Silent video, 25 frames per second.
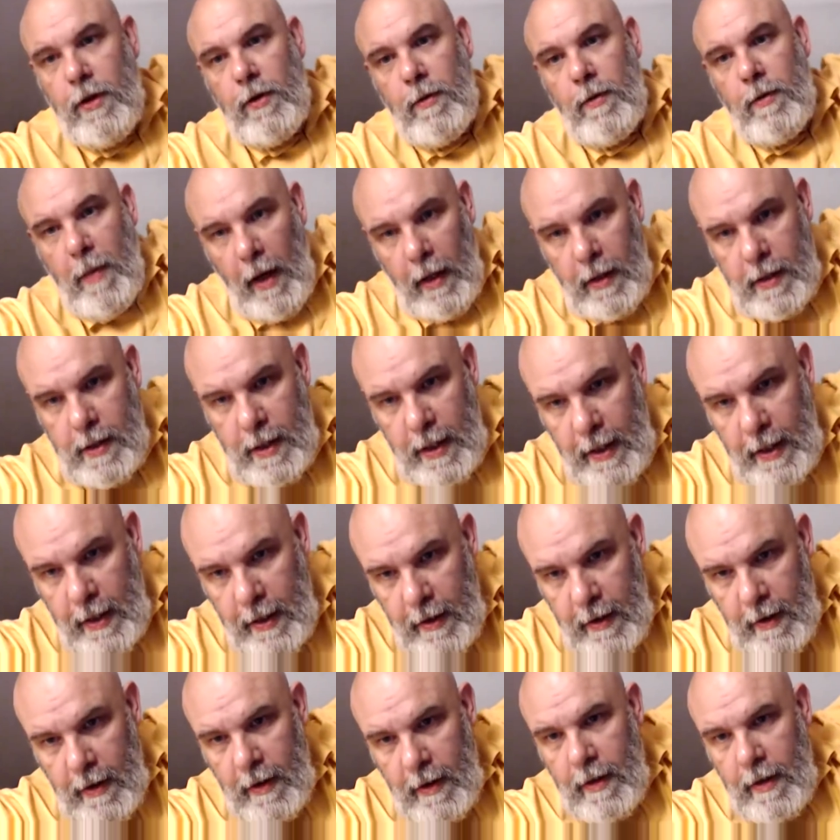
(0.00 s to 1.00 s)
pot in,
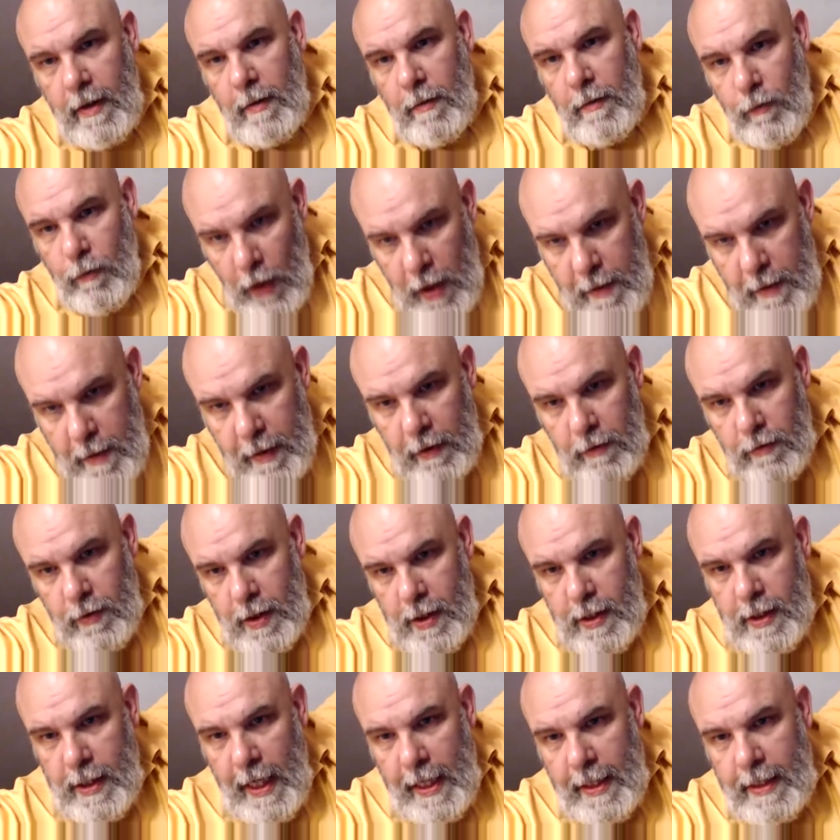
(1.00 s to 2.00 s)
rebuild the
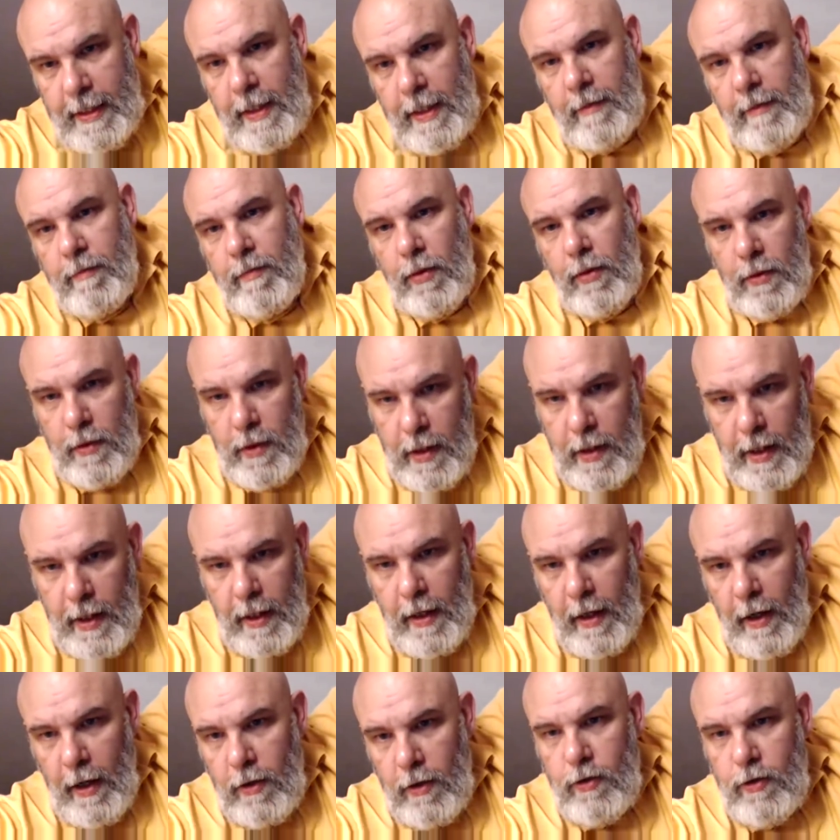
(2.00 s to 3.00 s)
setting, put the
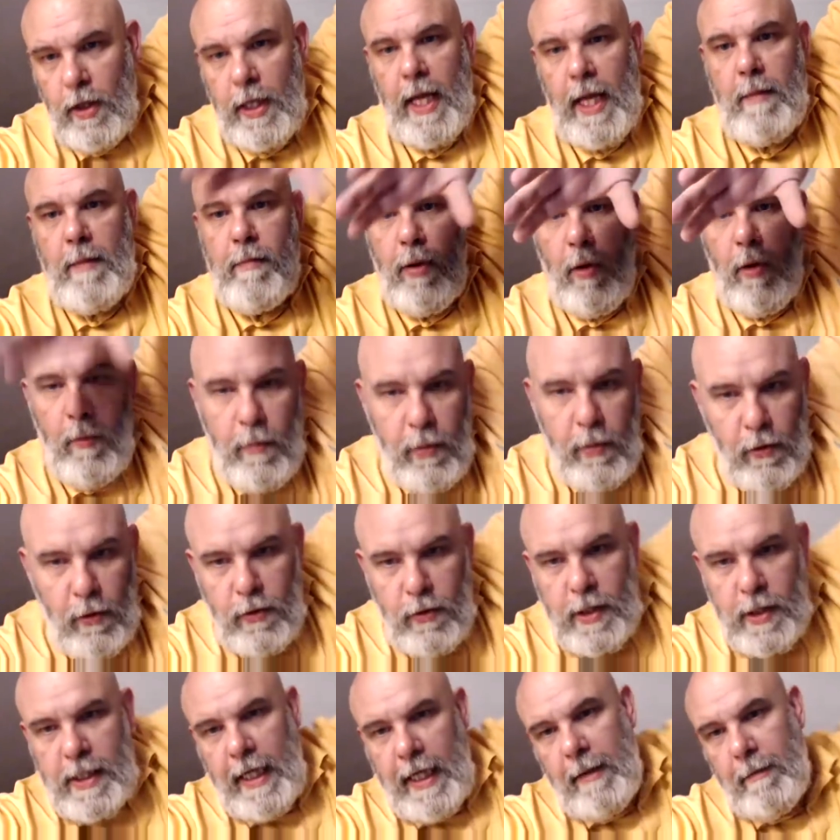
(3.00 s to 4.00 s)
enclosure on, then pump all the
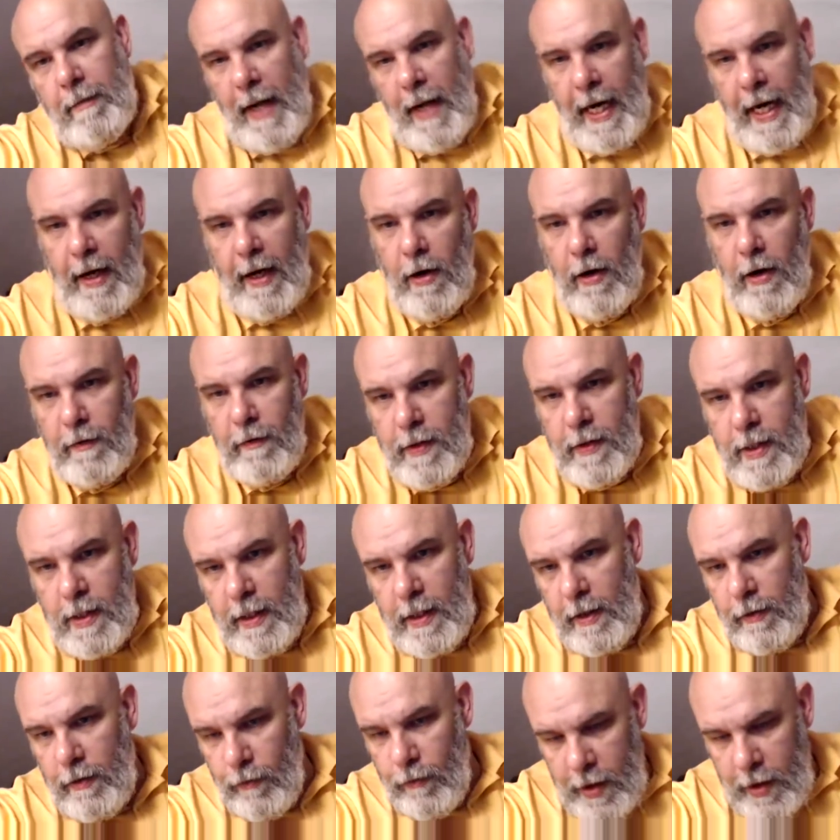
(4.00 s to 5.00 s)
zinc back over to
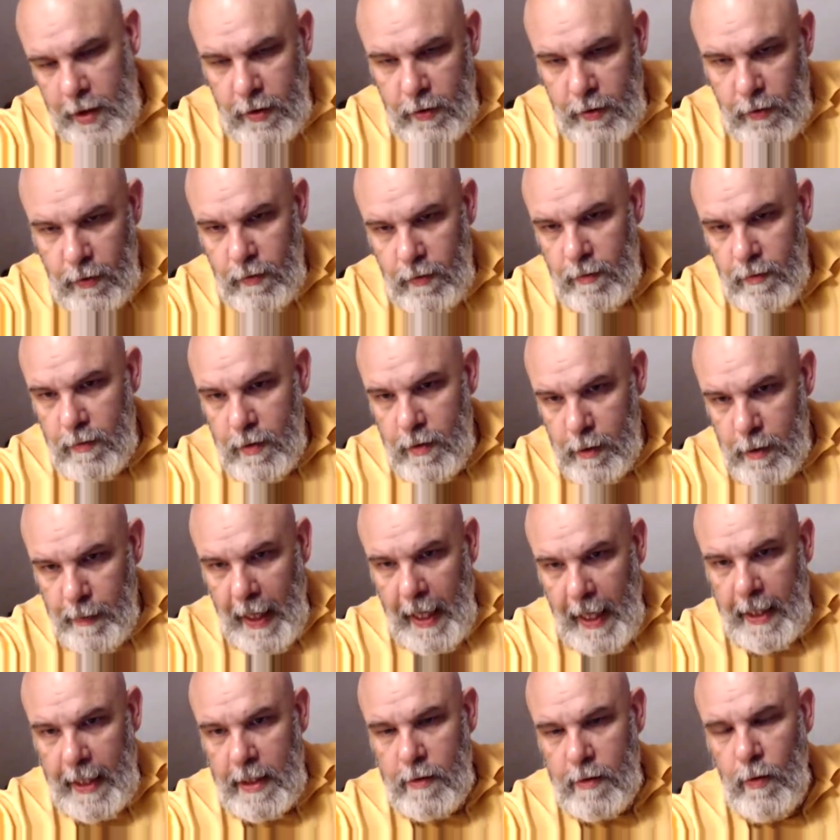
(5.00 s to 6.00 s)
the original
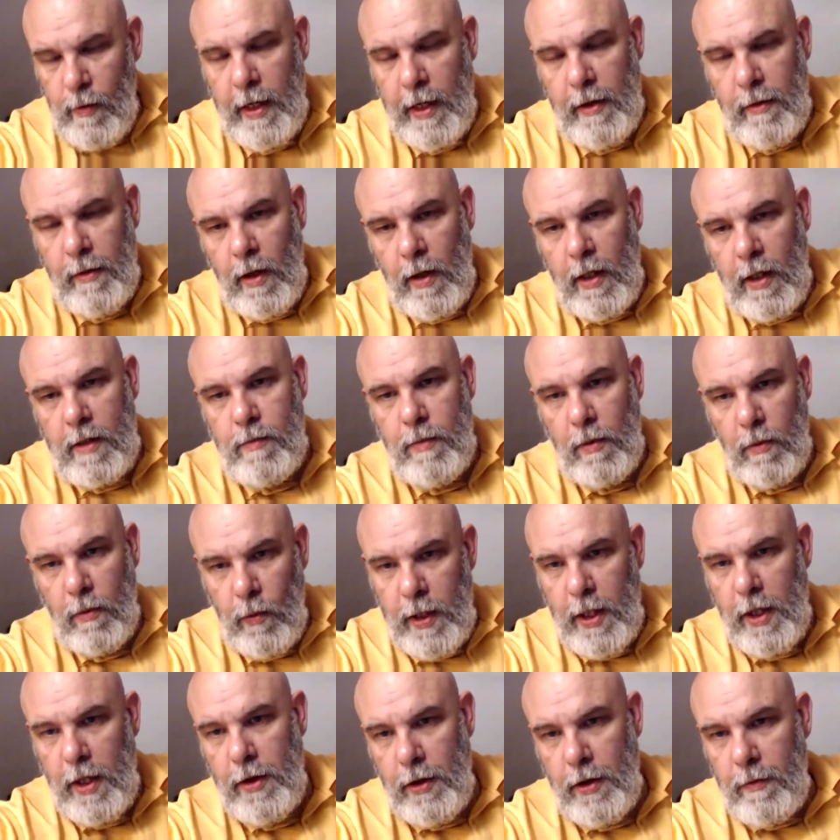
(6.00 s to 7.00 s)
space where it was, but with
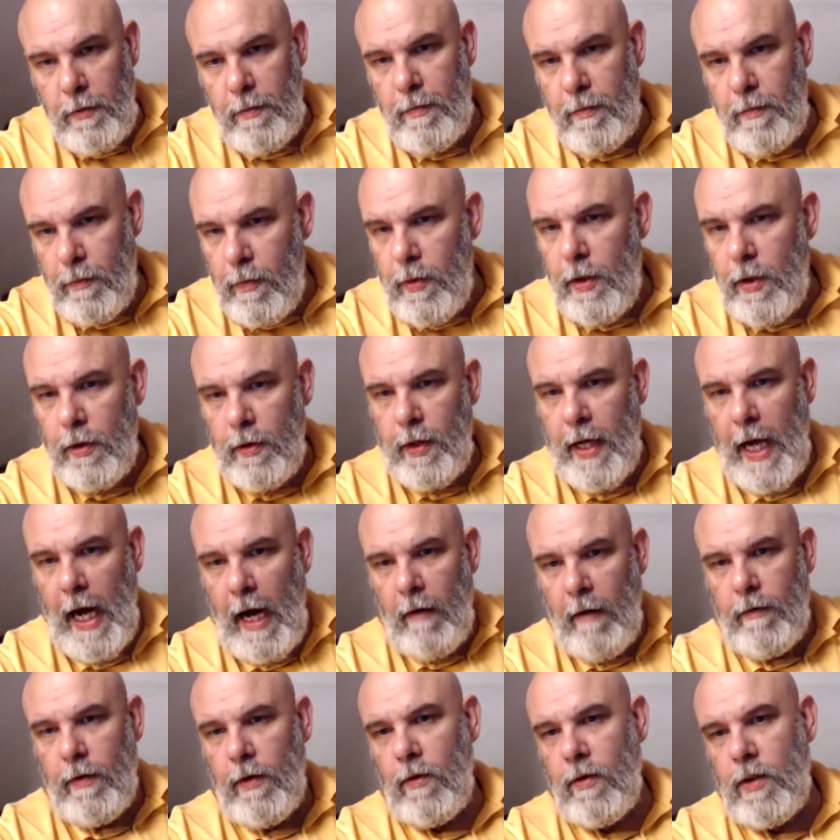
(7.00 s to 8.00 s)
a new
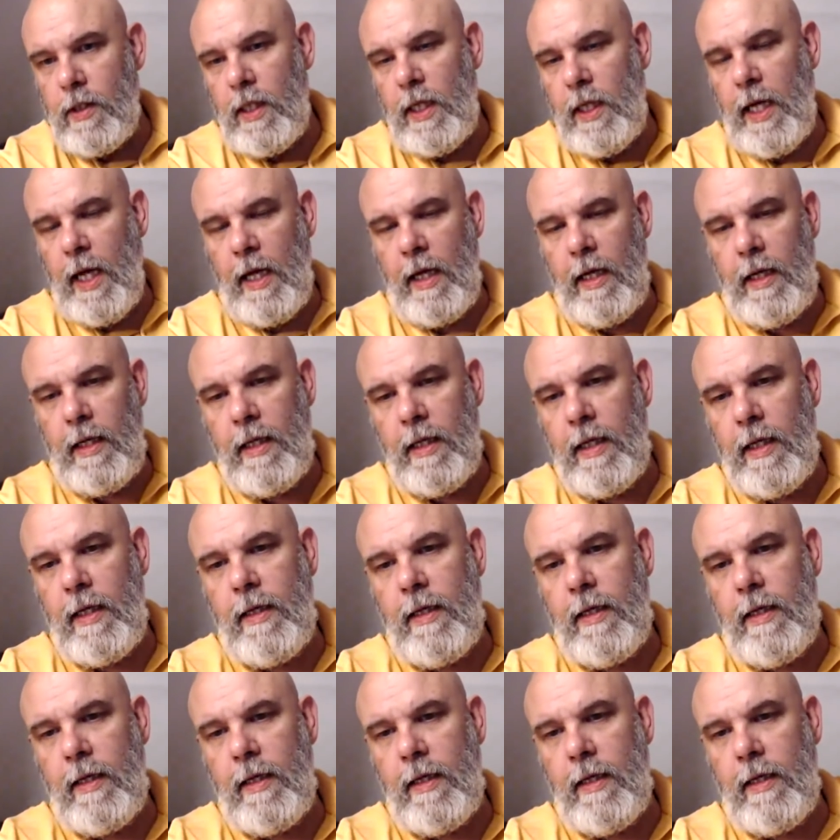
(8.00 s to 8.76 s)
galvanizing kettle in there.